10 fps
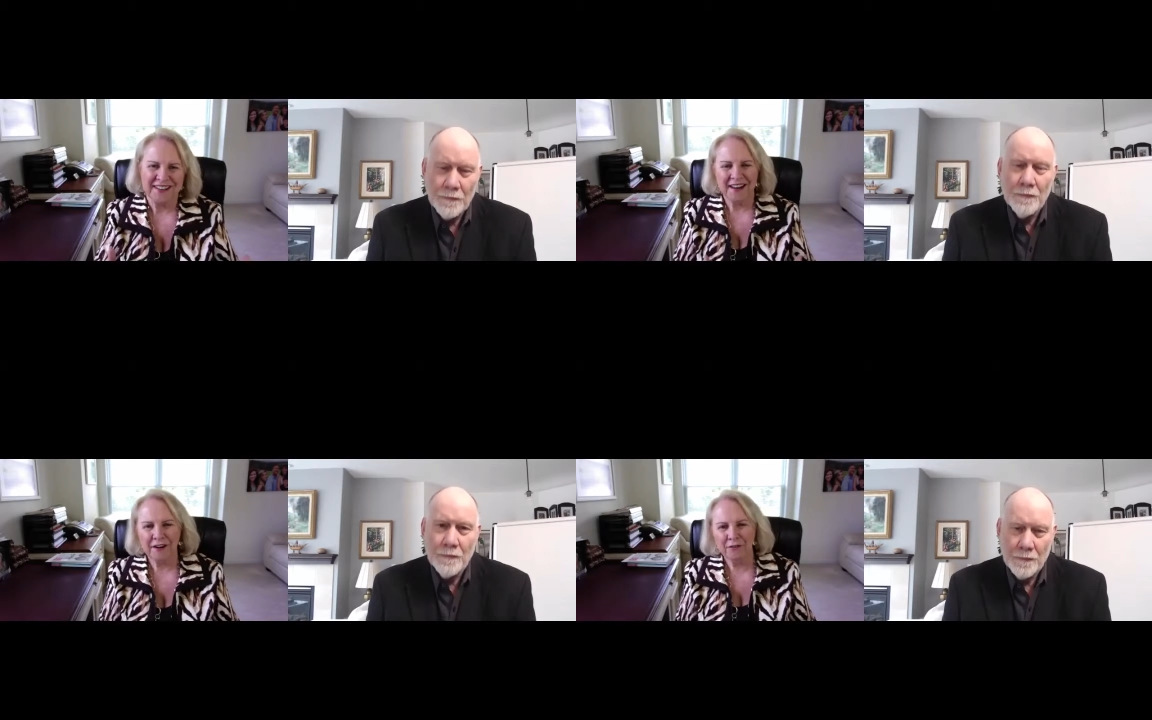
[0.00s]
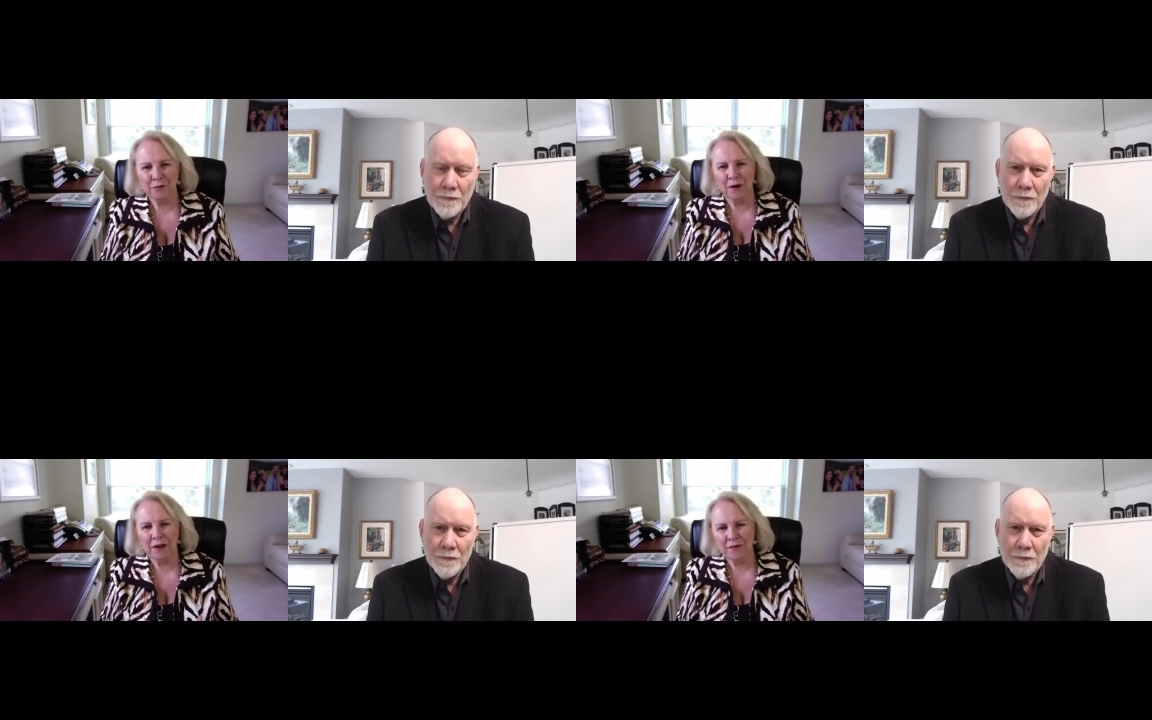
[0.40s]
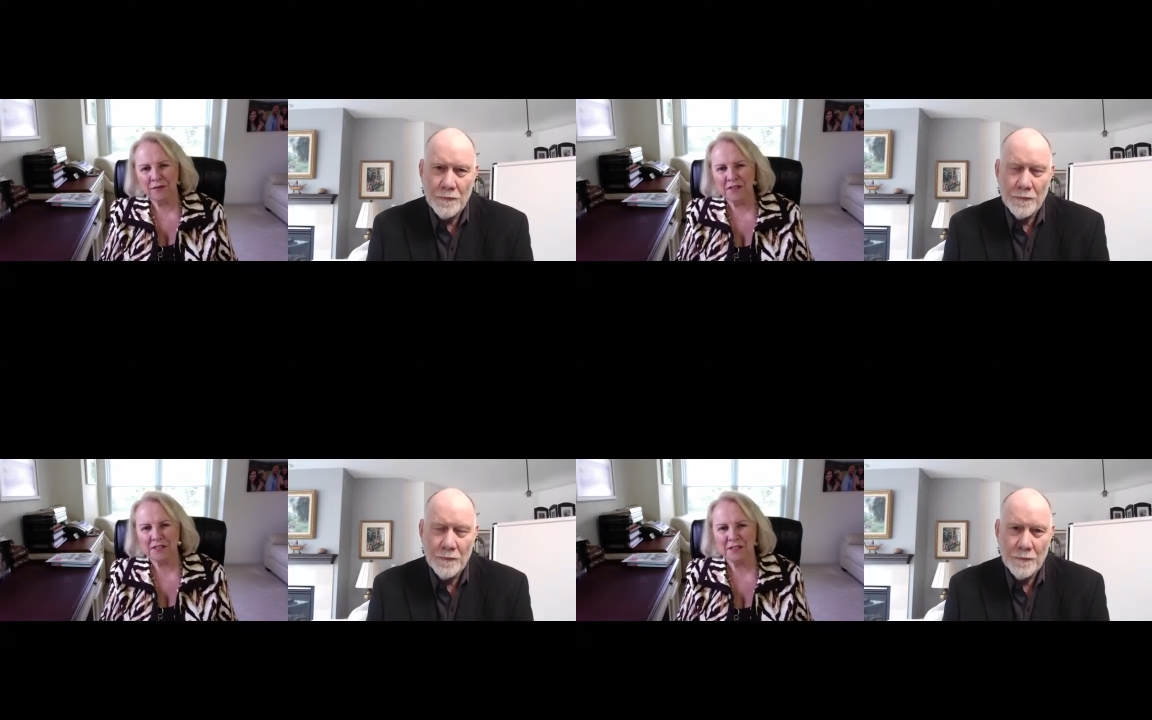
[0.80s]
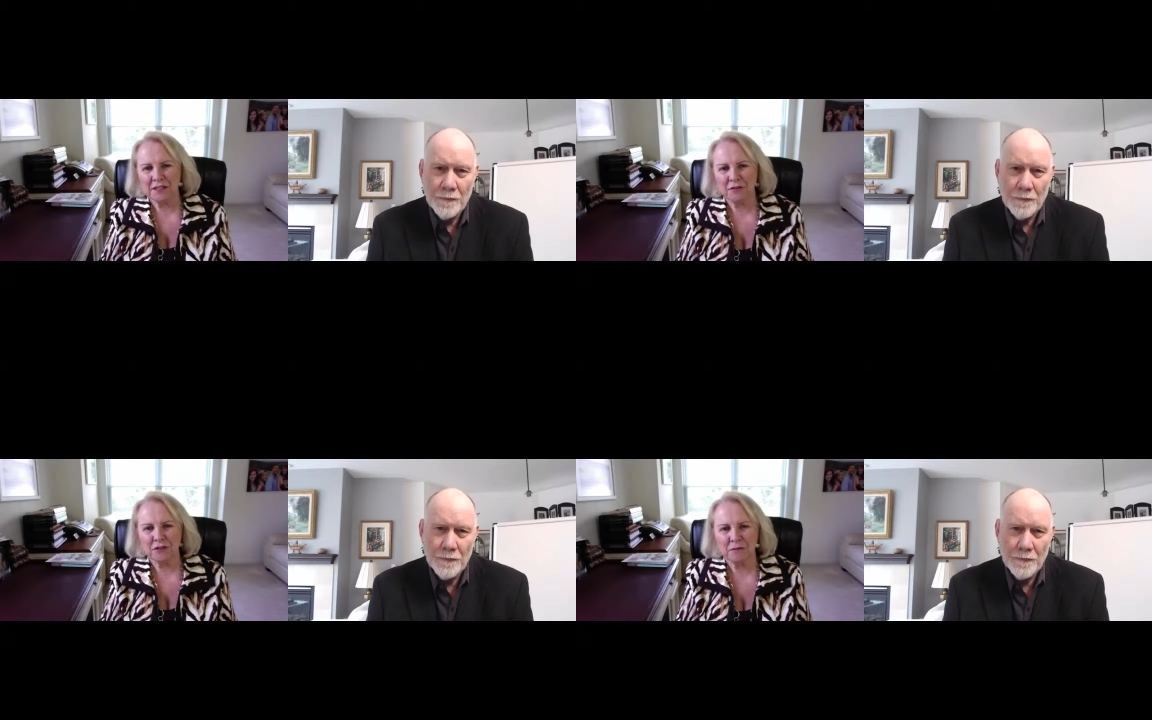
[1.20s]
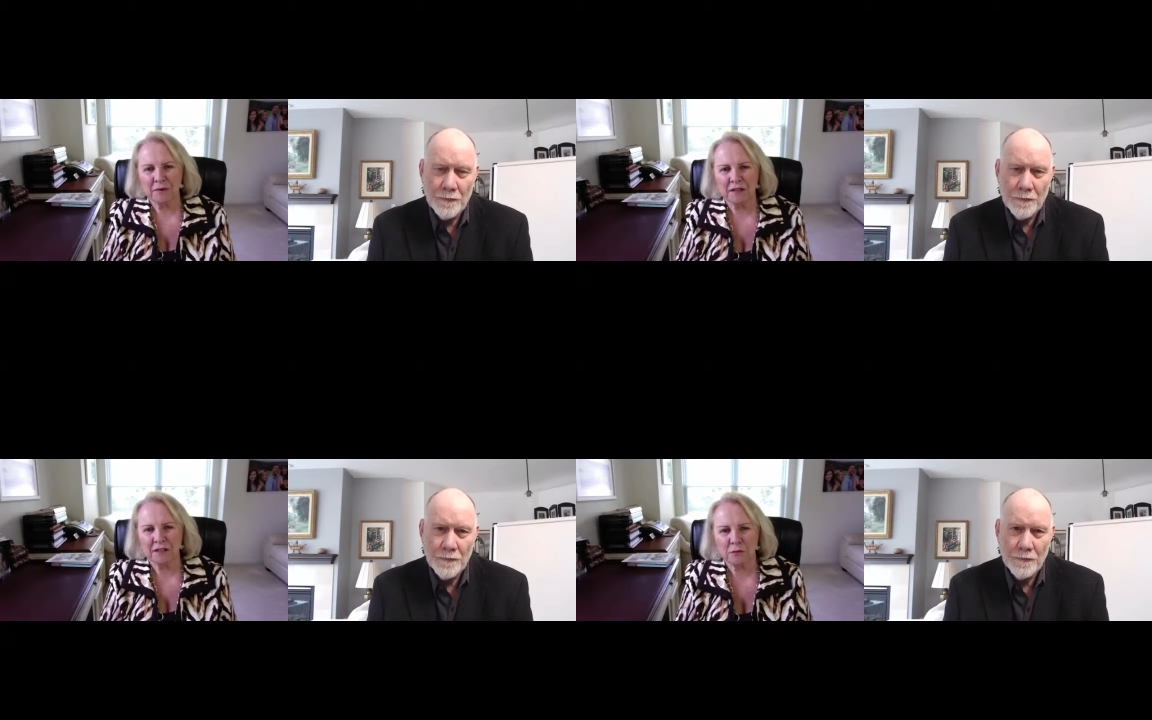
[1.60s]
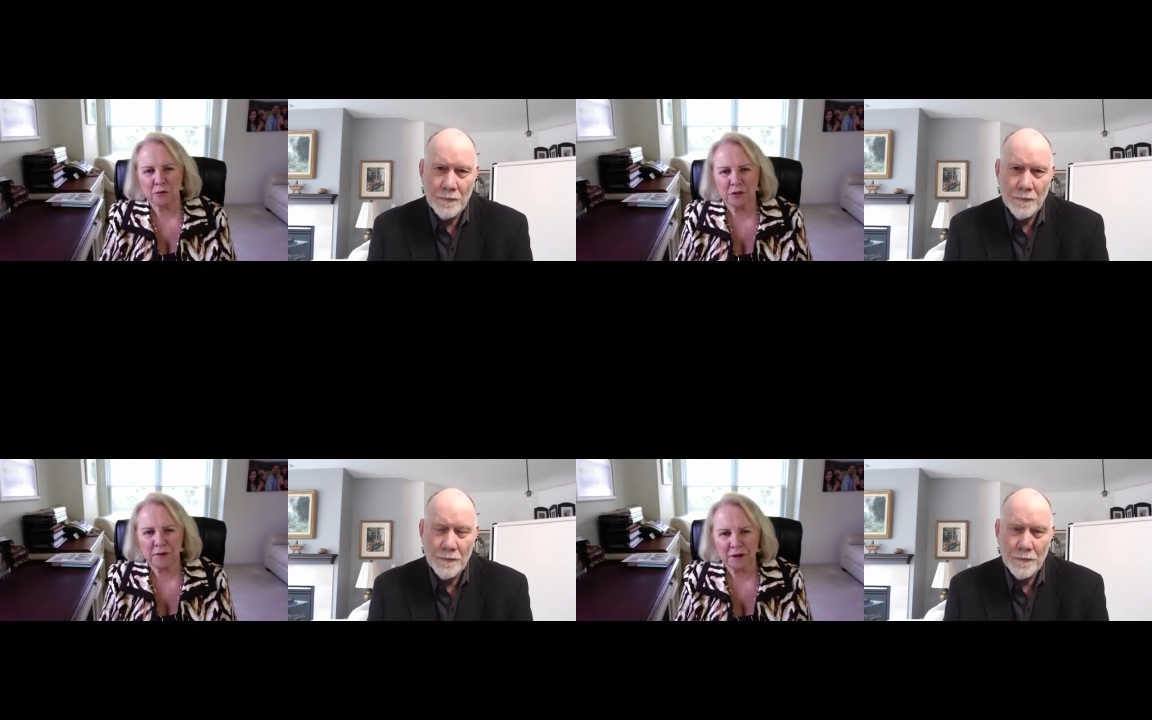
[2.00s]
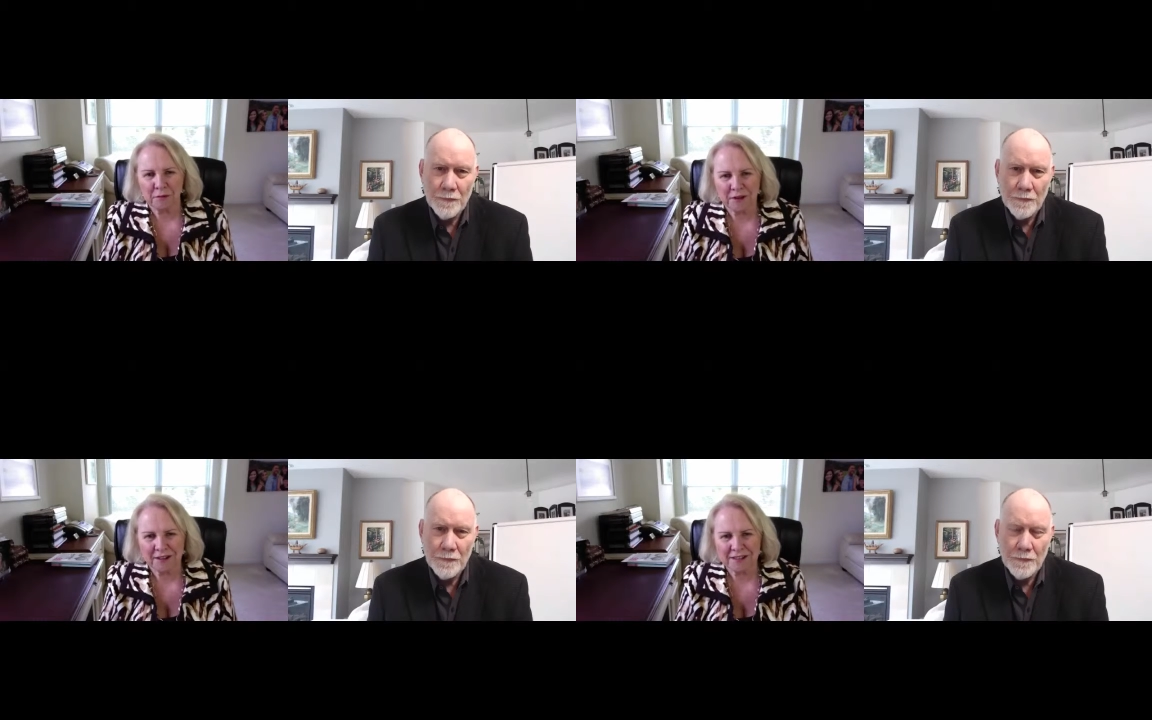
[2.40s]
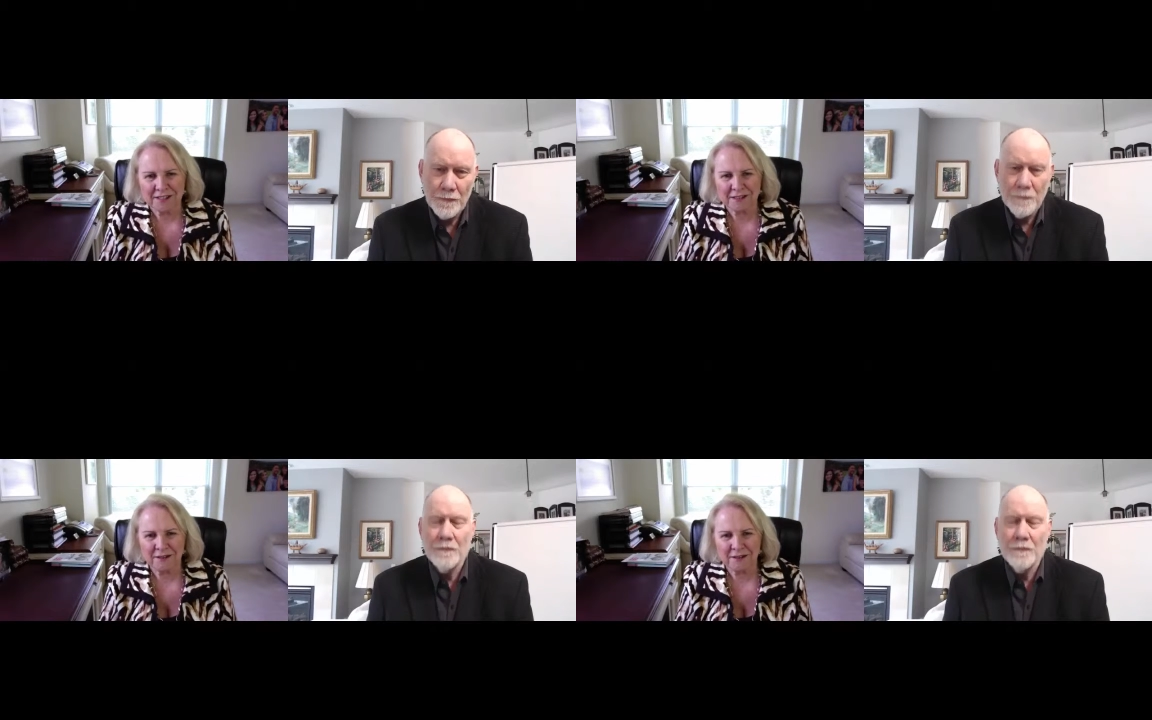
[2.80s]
Speaker 1: every one of us is here to make this world a better place.